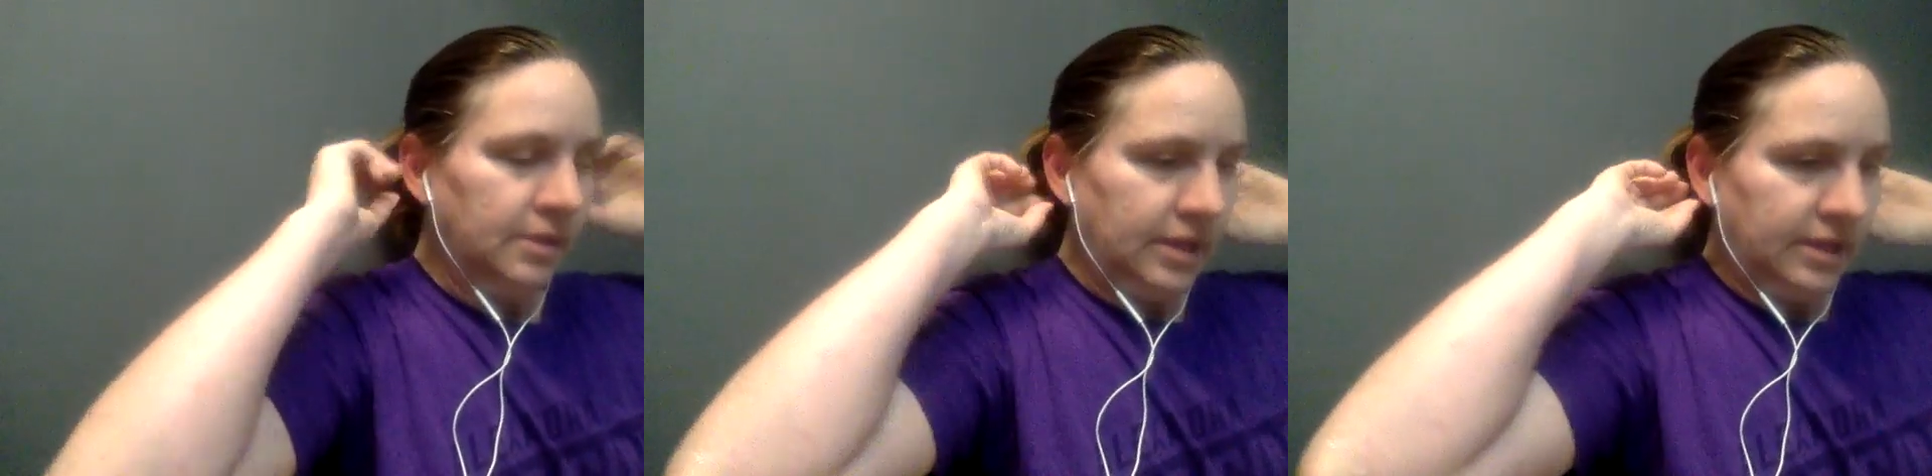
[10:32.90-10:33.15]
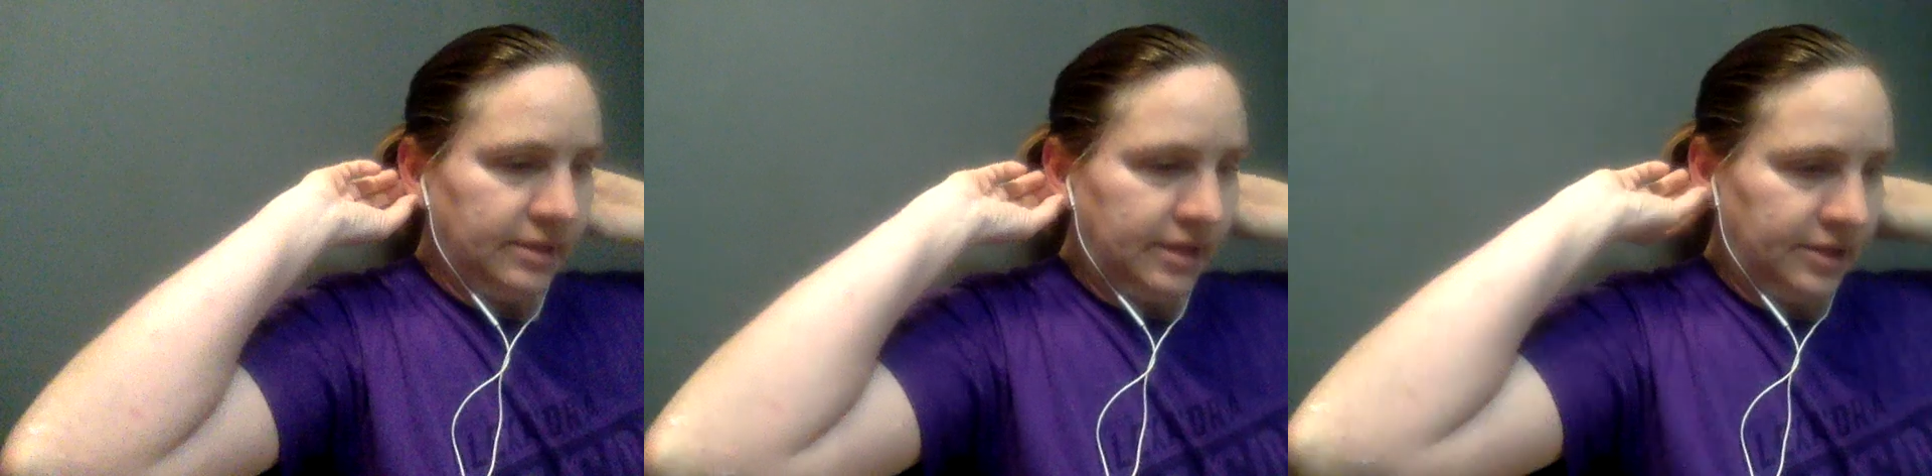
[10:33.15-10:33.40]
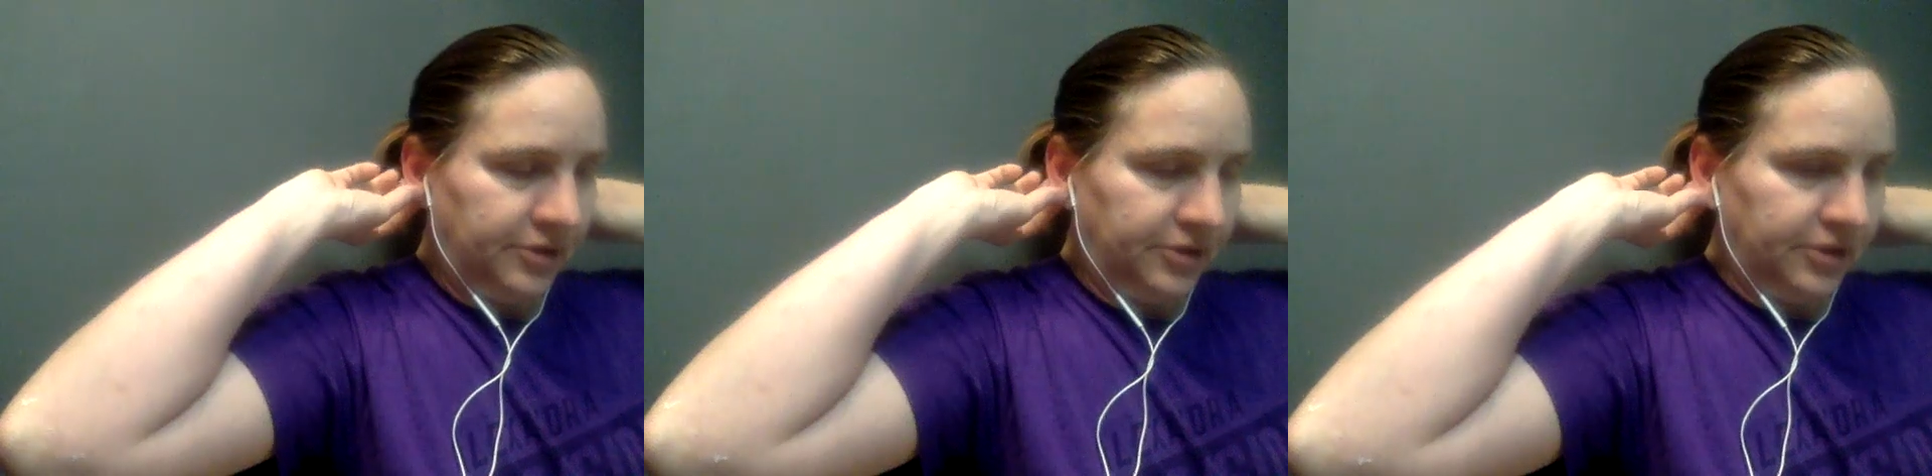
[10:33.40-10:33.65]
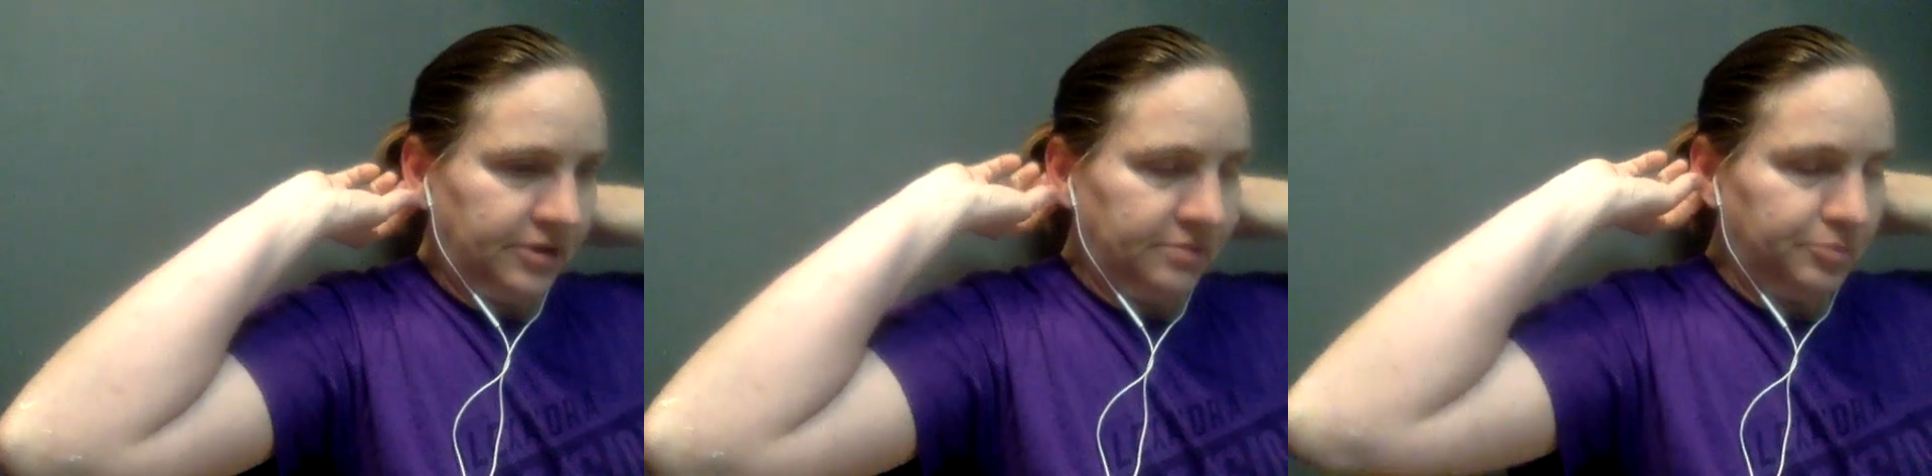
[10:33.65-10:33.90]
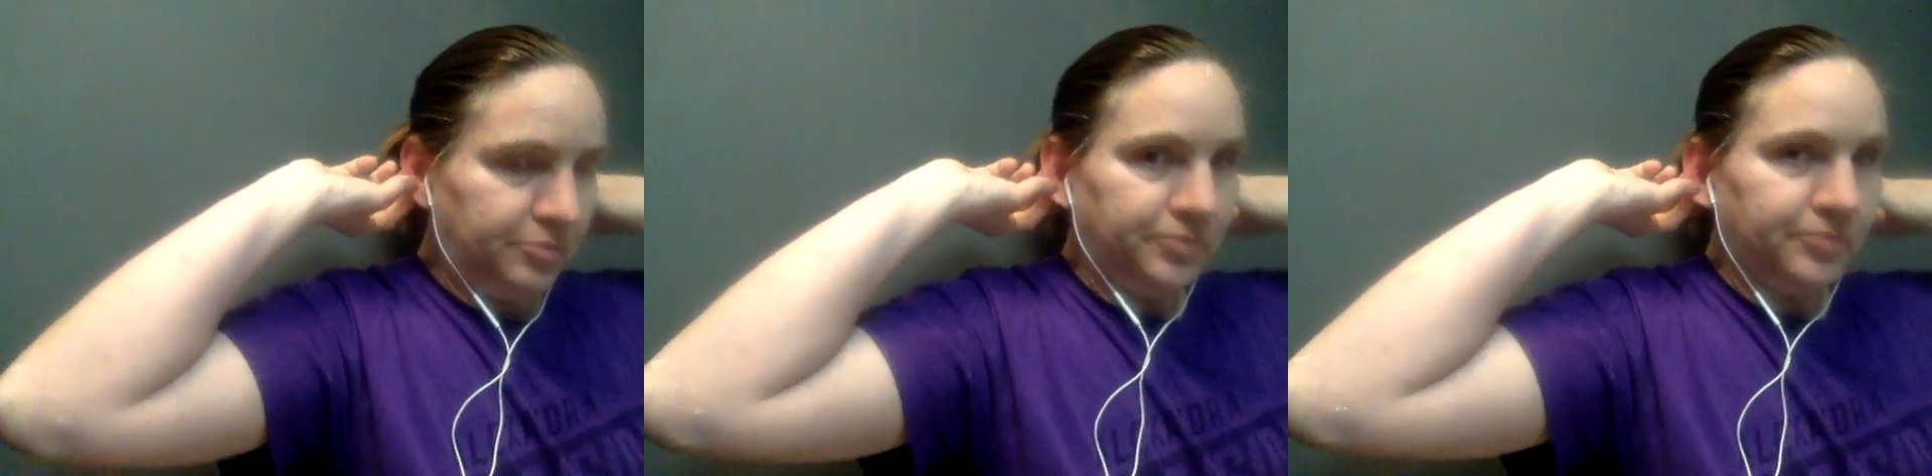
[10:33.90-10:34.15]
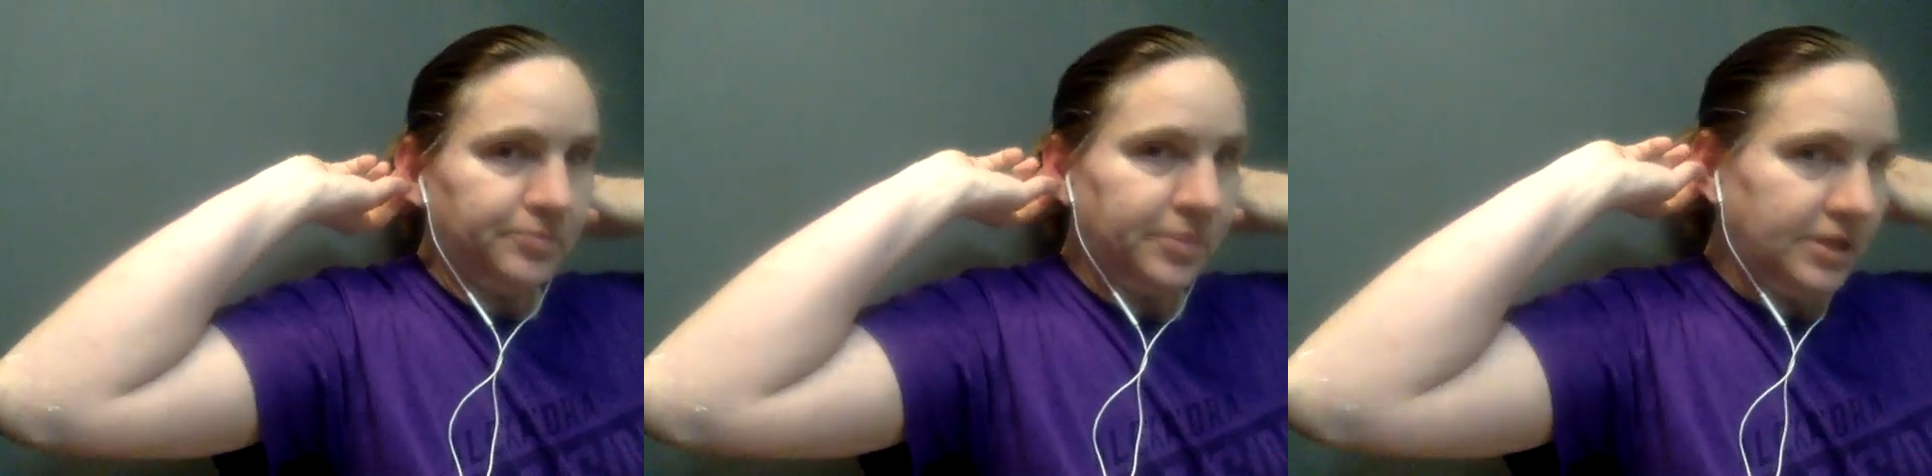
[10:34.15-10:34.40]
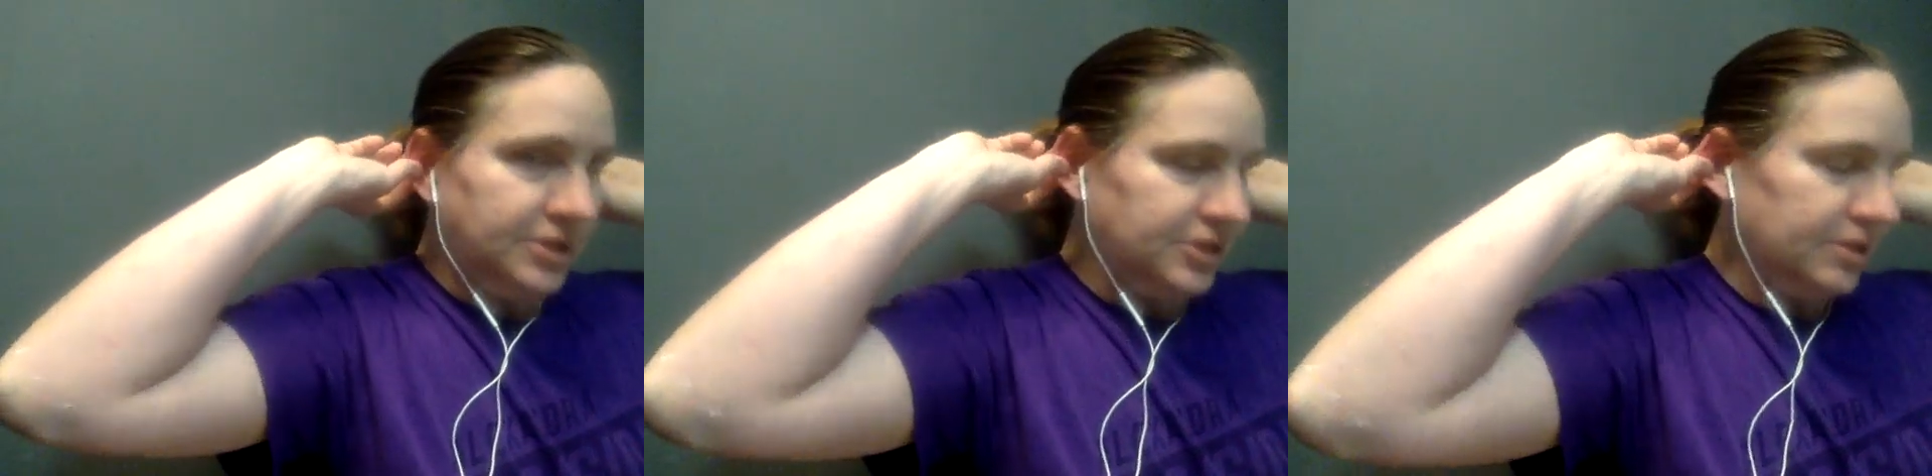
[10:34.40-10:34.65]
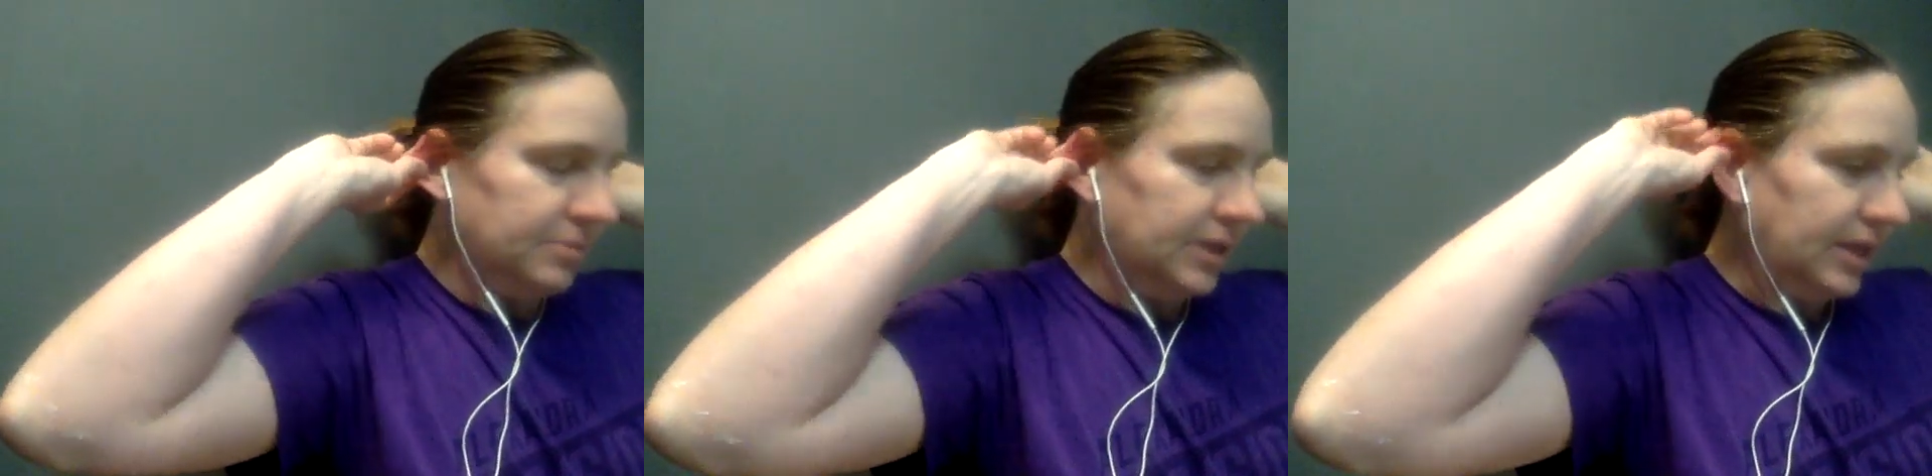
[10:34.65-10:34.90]
And then you can pinch
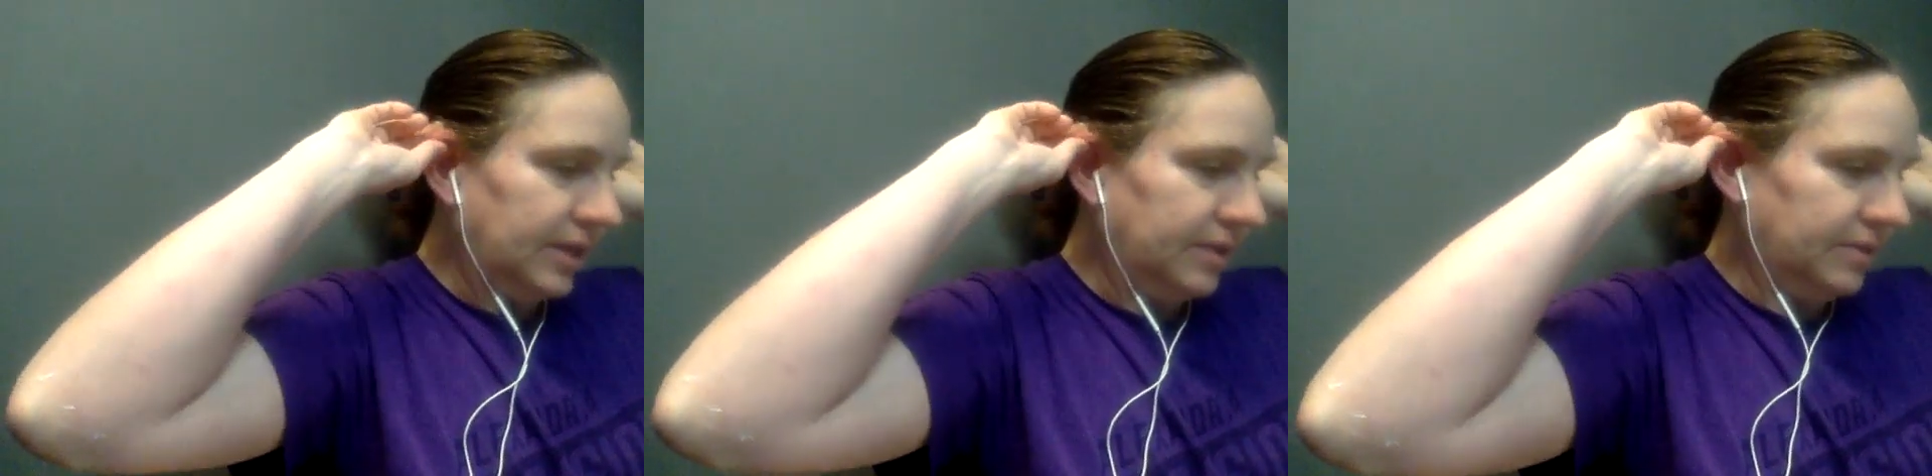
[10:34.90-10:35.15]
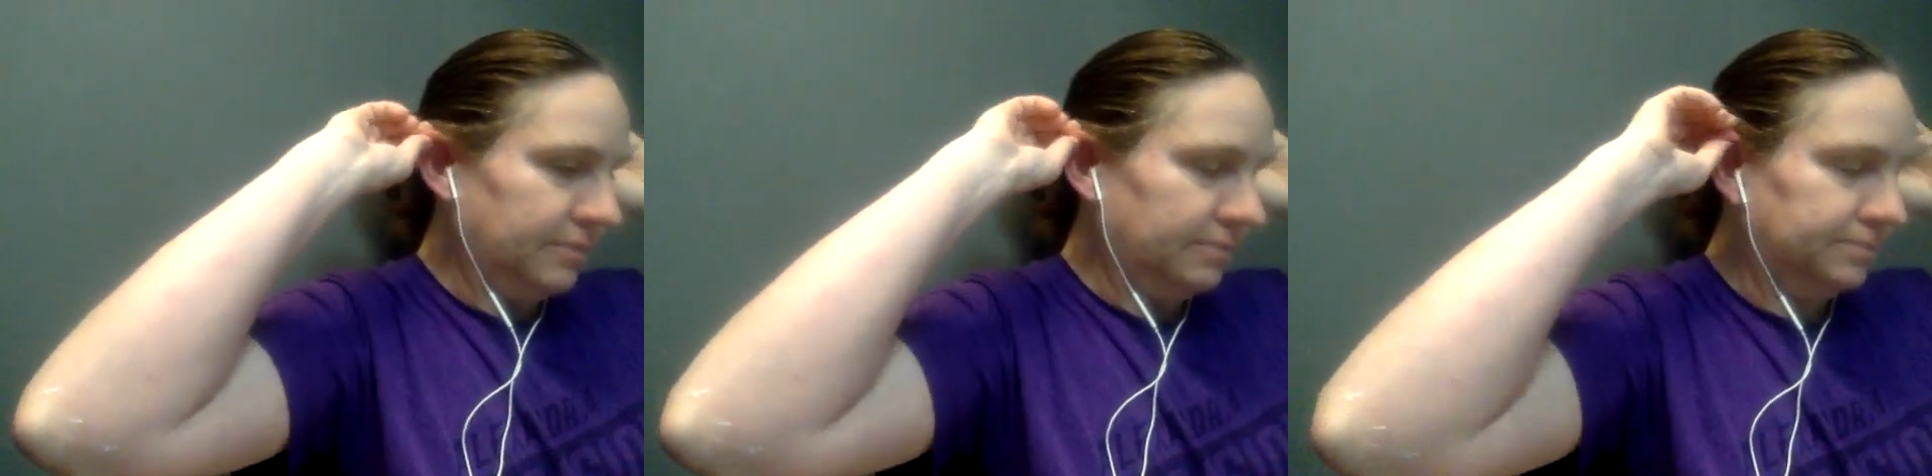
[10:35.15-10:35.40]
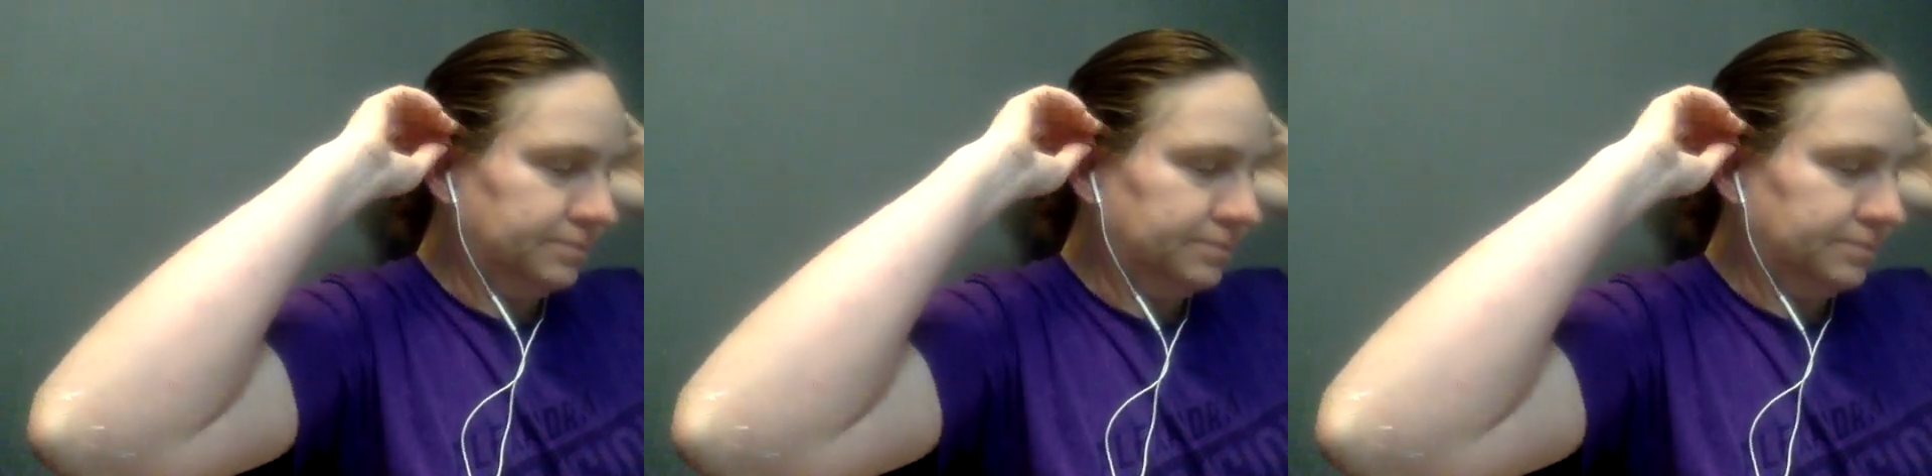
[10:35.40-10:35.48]
them again.